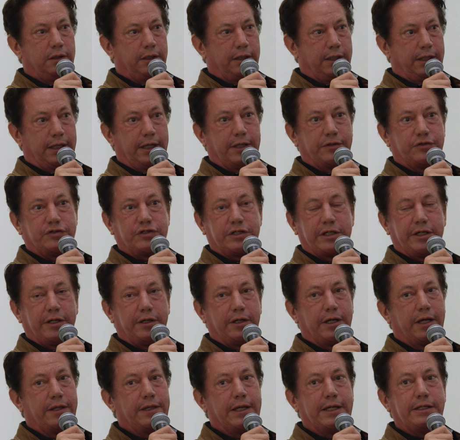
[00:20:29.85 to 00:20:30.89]
and
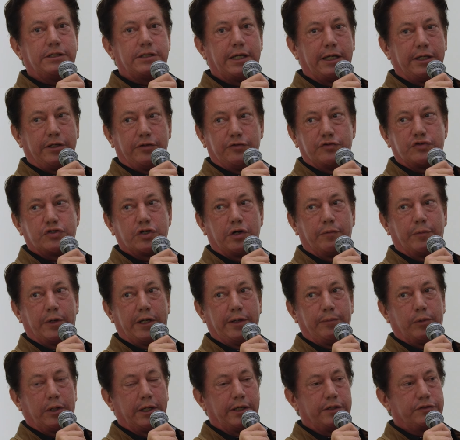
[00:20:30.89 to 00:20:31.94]
see, and they take you so
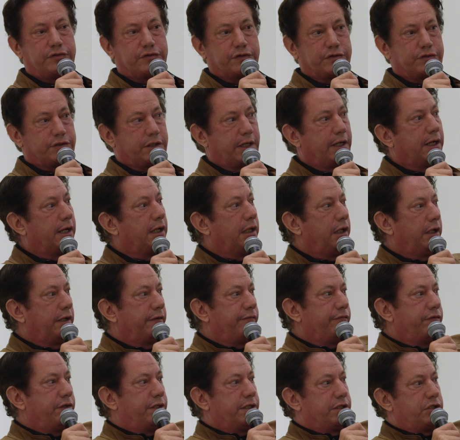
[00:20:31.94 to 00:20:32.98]
many places. And I
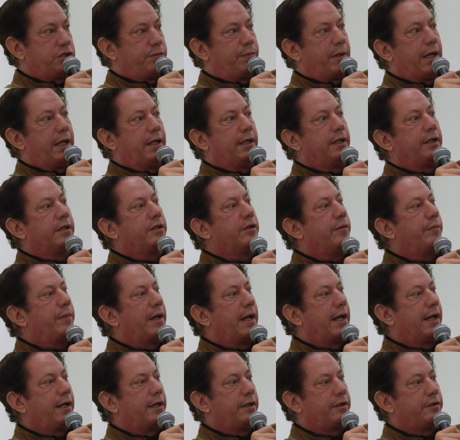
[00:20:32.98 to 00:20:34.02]
love this painting in the
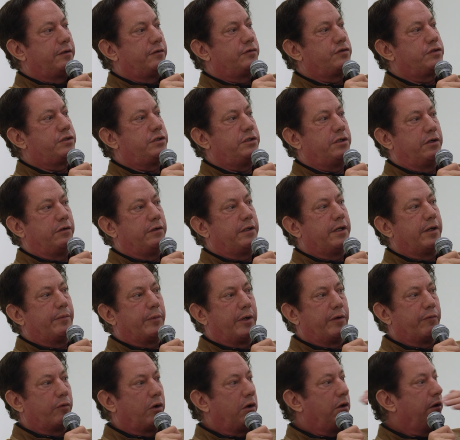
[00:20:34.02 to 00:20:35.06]
back, don't get
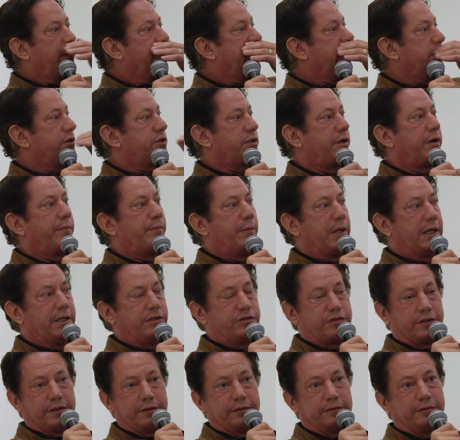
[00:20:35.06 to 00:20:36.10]
me wrong, it's
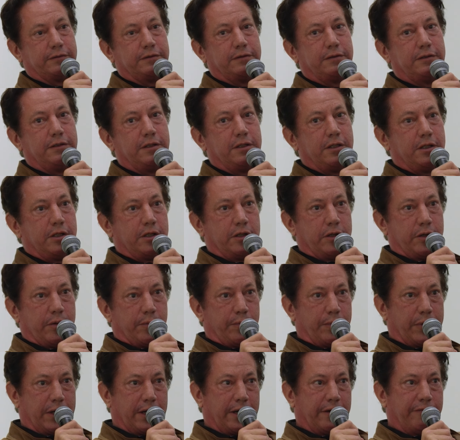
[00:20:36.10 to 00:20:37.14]
amazing.
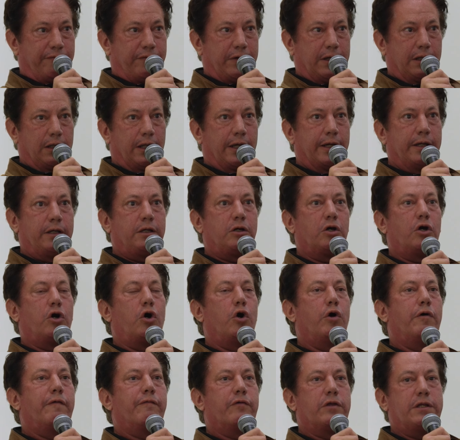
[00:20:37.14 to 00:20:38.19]
But I feel like
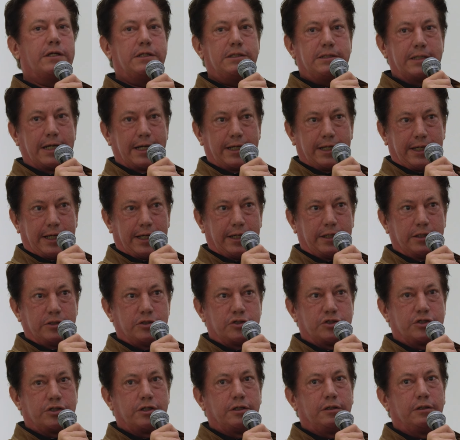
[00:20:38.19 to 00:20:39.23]
over the
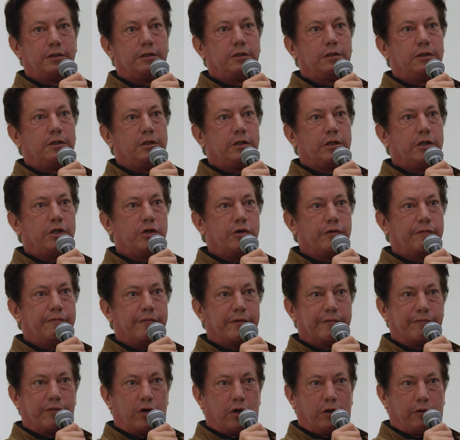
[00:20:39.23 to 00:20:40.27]
decades, you've
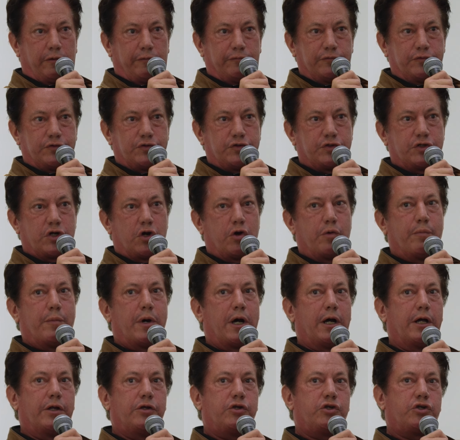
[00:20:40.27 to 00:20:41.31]
evolved so
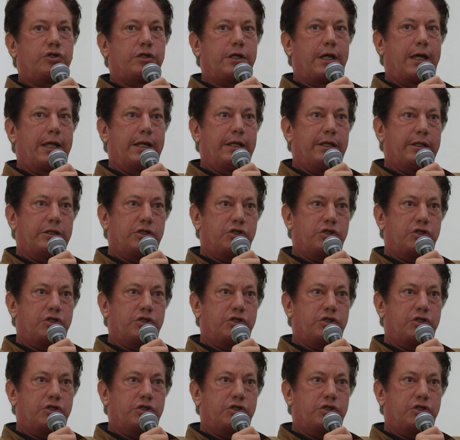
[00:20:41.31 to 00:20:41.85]
much, and it